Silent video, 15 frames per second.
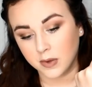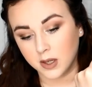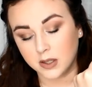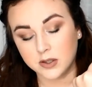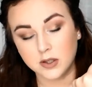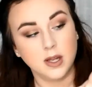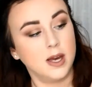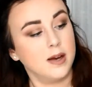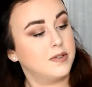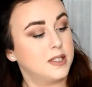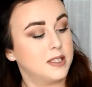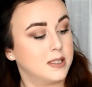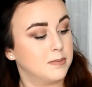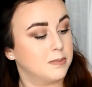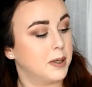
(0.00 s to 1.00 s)
So they have
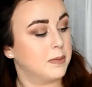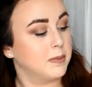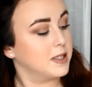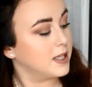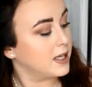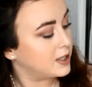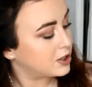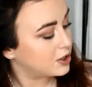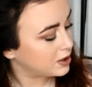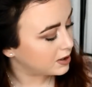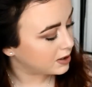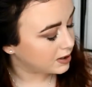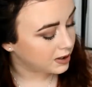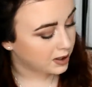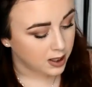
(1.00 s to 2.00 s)
decent
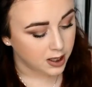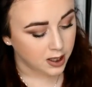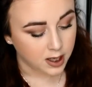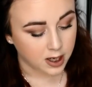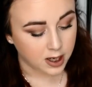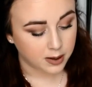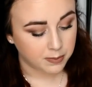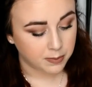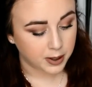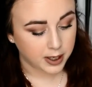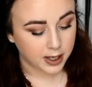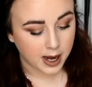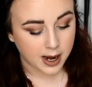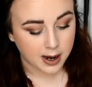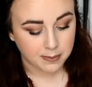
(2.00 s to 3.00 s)
pigmentation. I'm pretty
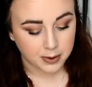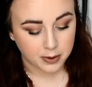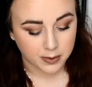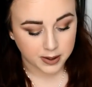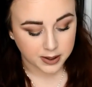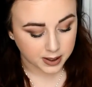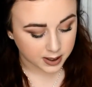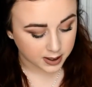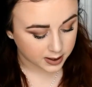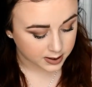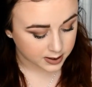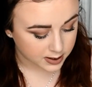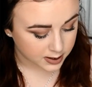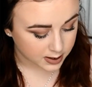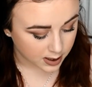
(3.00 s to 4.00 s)
happy with
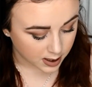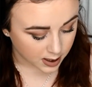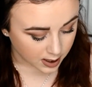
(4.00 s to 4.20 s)
it.